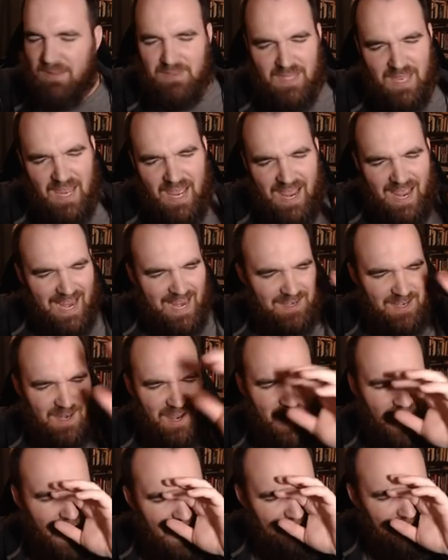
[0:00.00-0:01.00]
and, the, and
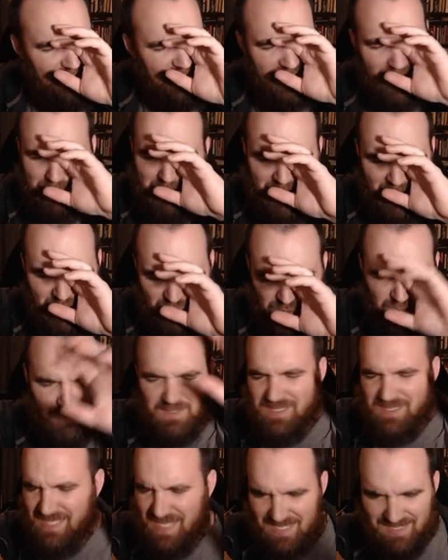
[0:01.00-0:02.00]
I obviously have my issues
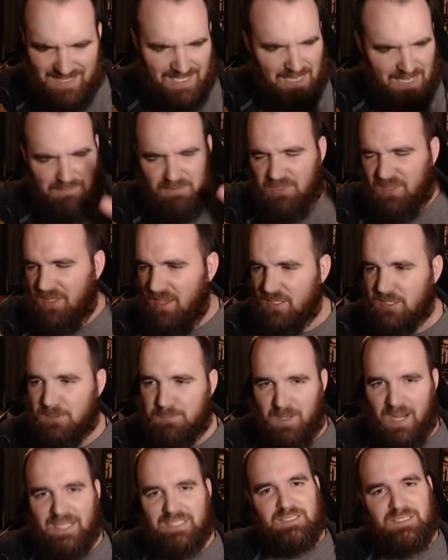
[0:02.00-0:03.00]
with Disney and everything else,
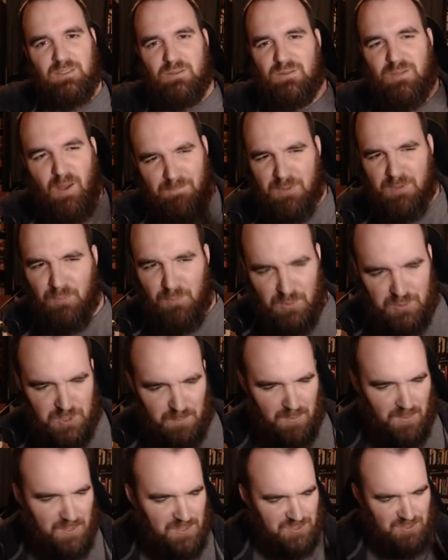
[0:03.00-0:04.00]
but I still love the Russo
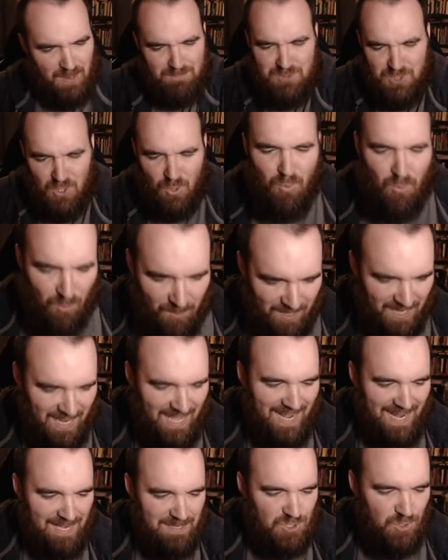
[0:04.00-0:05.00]
brothers, so I'm torn
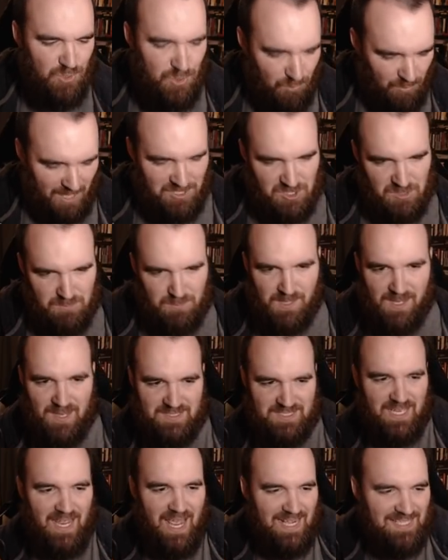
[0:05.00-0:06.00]
in two directions
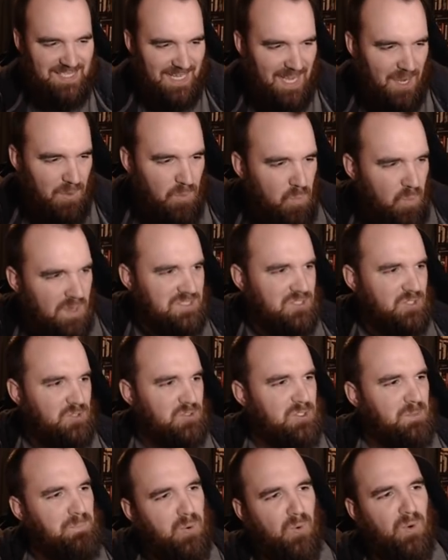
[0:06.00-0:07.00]
because it's like I want to
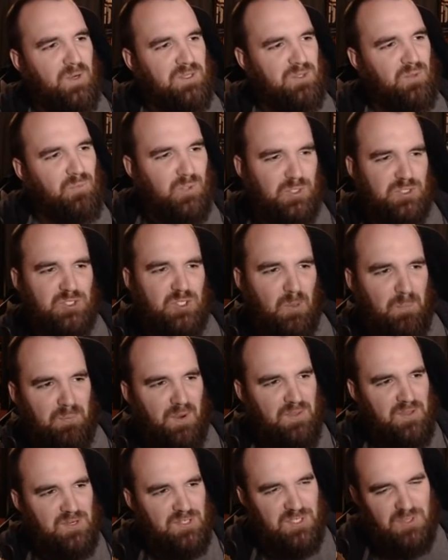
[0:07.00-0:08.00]
support the Russo
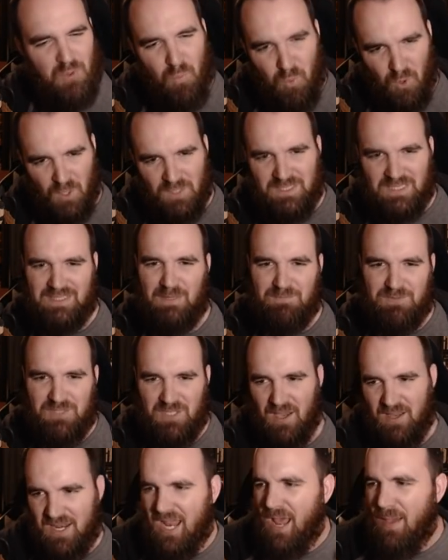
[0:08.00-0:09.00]
brothers and the work that they've
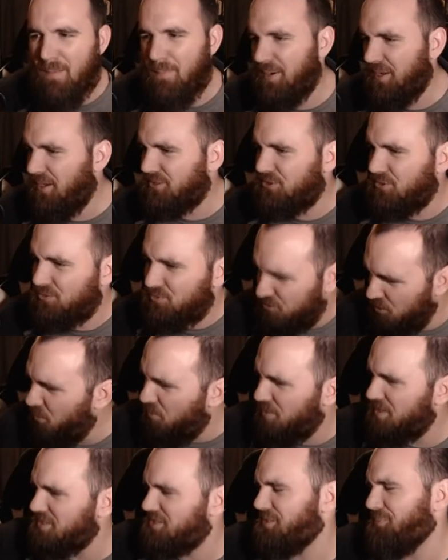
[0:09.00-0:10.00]
done, but I also don't
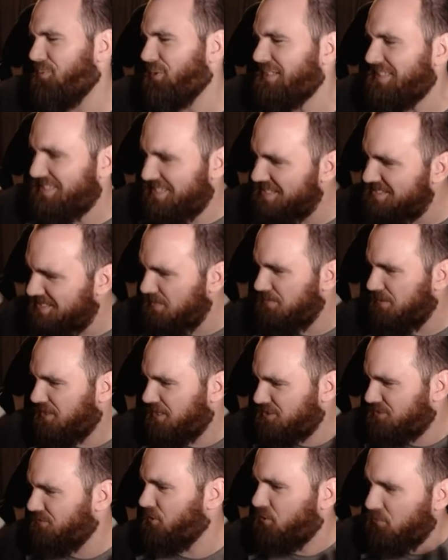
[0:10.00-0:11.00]
want to support Disney
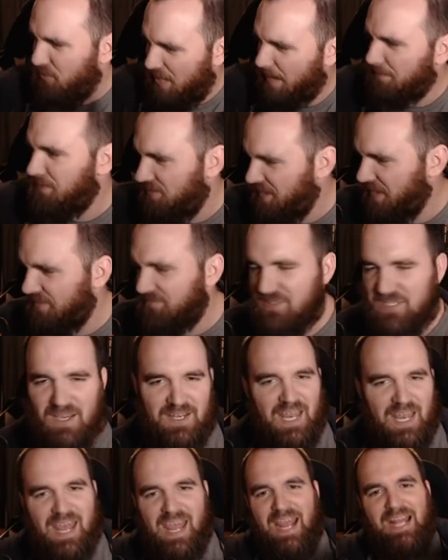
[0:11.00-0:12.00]
because of the crap that they've
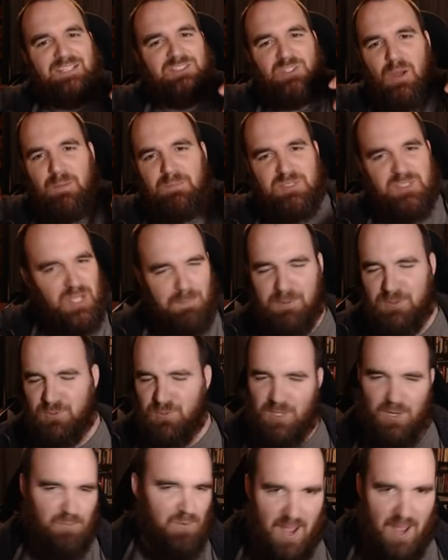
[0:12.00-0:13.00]
done, and so I'm stuck
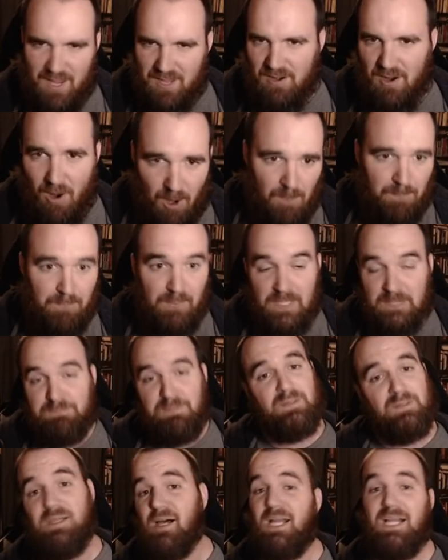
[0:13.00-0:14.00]
between a rock and a hard place,
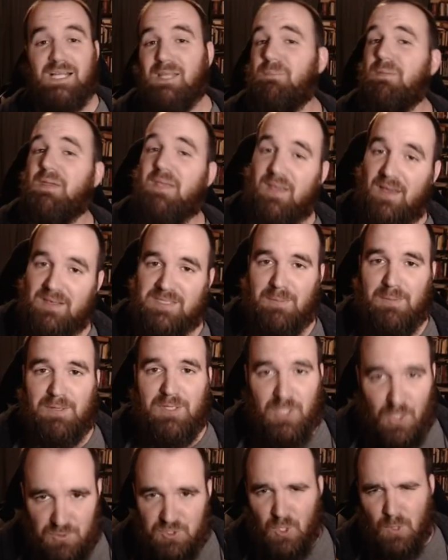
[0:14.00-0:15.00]
but luckily because I'm a
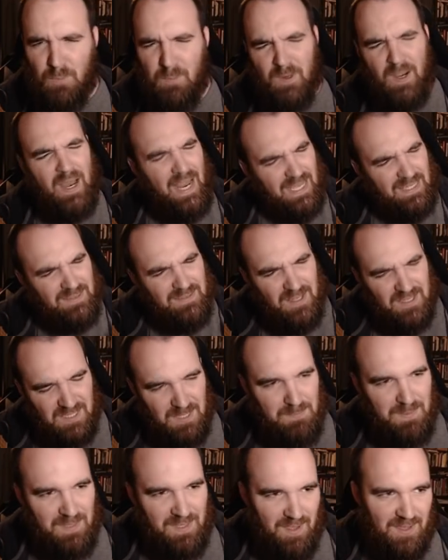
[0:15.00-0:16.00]
YouTuber, and
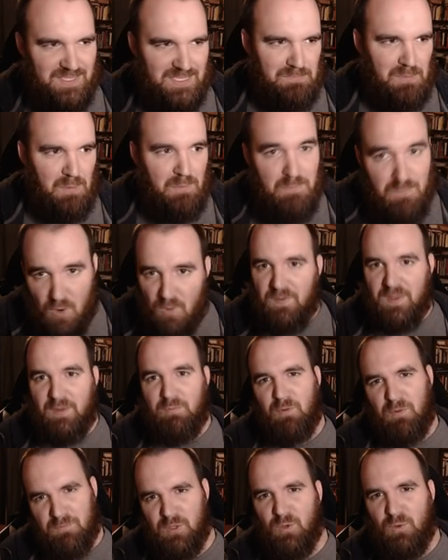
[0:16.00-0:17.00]
luckily because I'm a movie
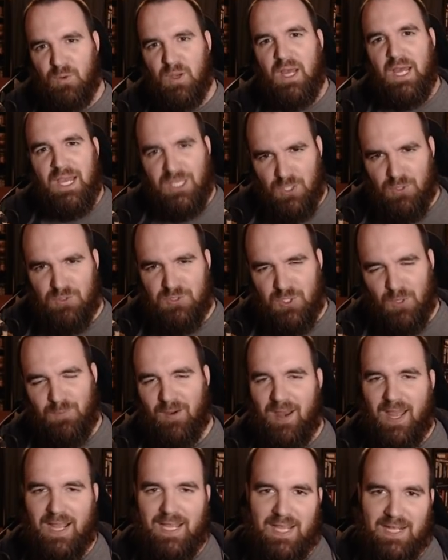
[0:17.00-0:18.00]
review
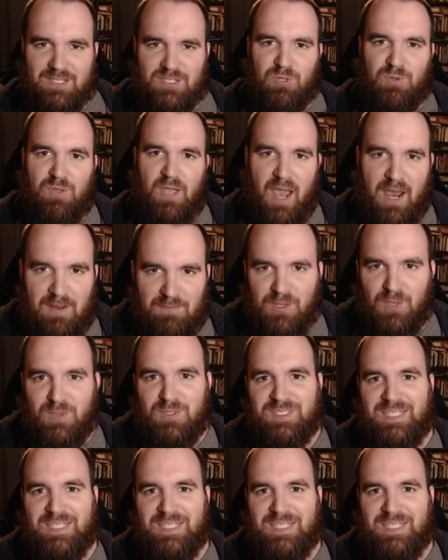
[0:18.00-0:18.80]
YouTuber, I get to kind of use